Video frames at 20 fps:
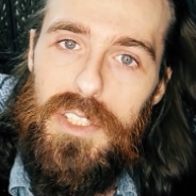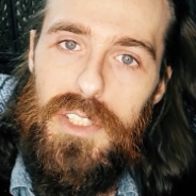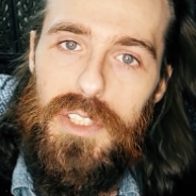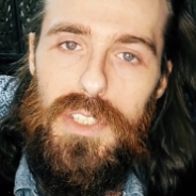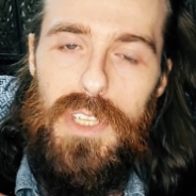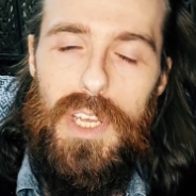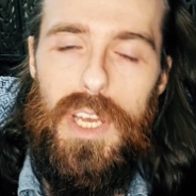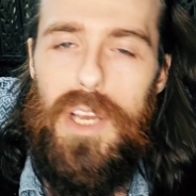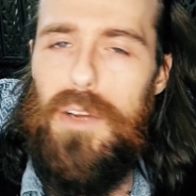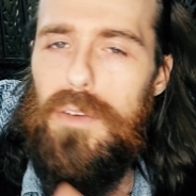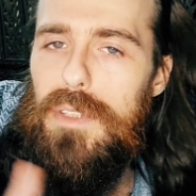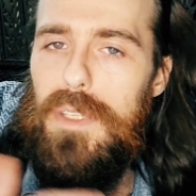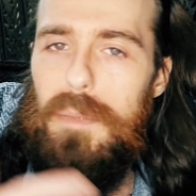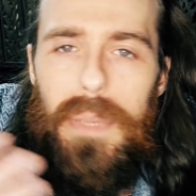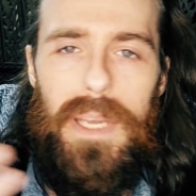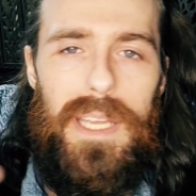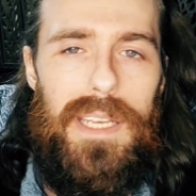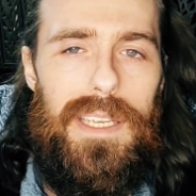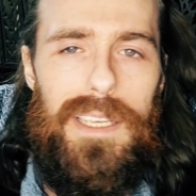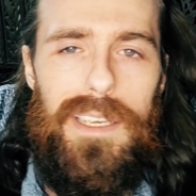so
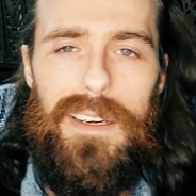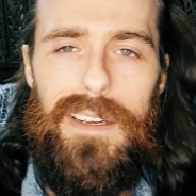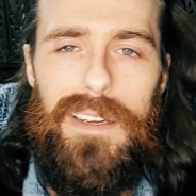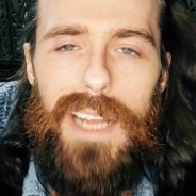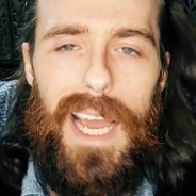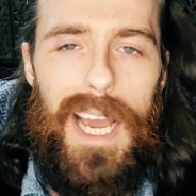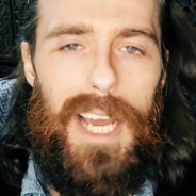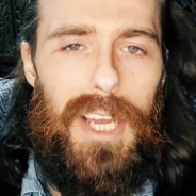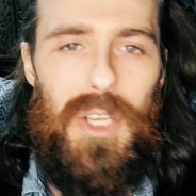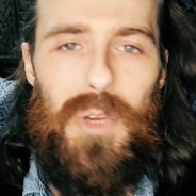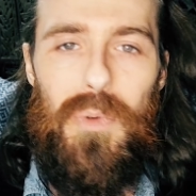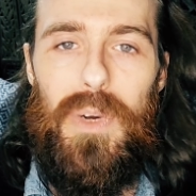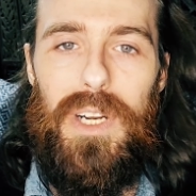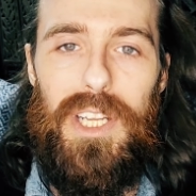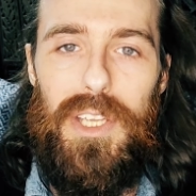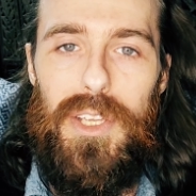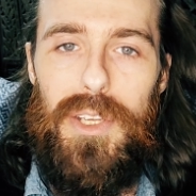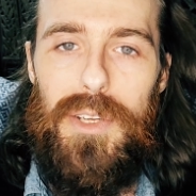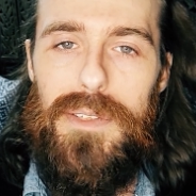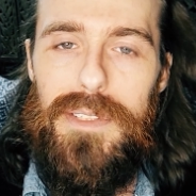depending on how you want
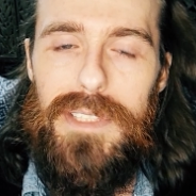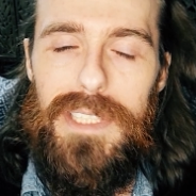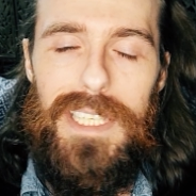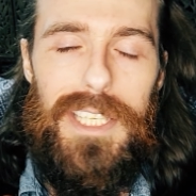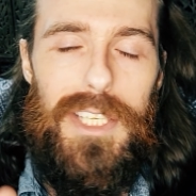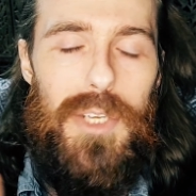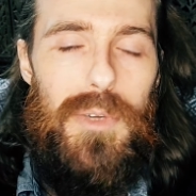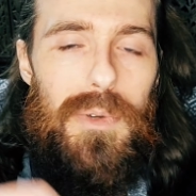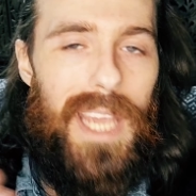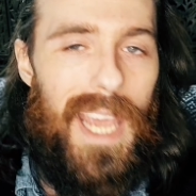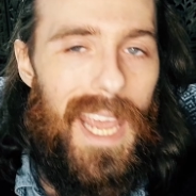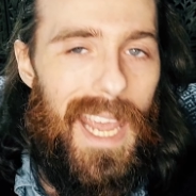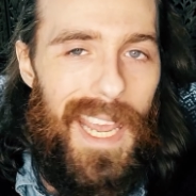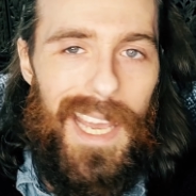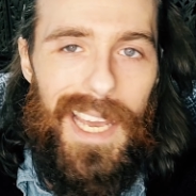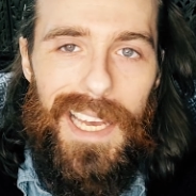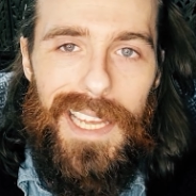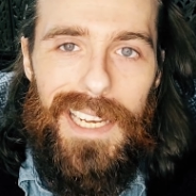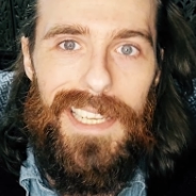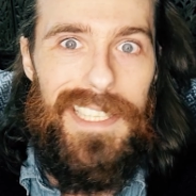to use it, you
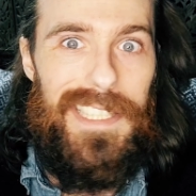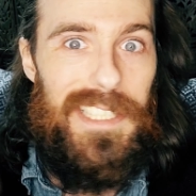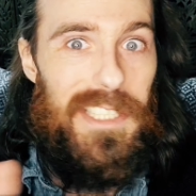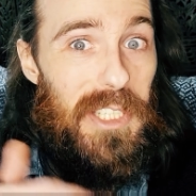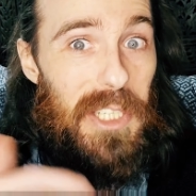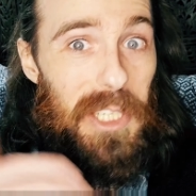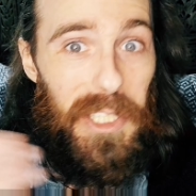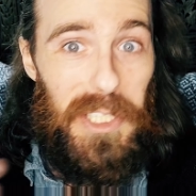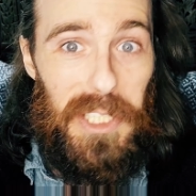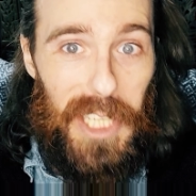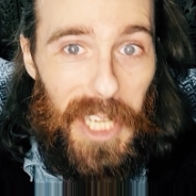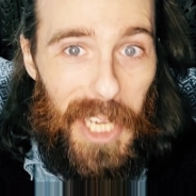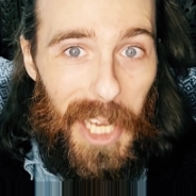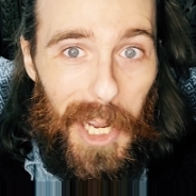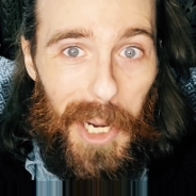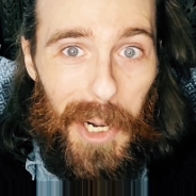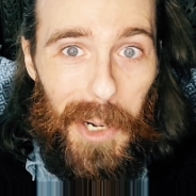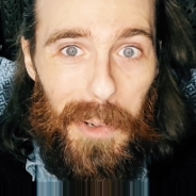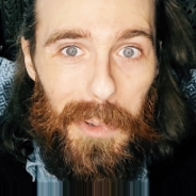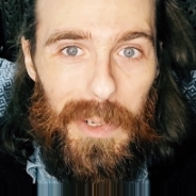can, it's good to
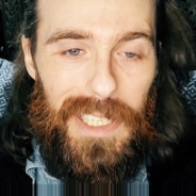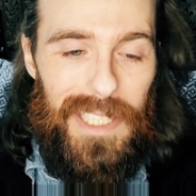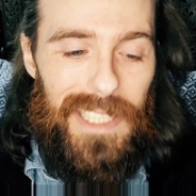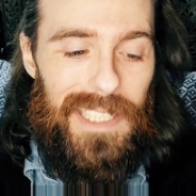go.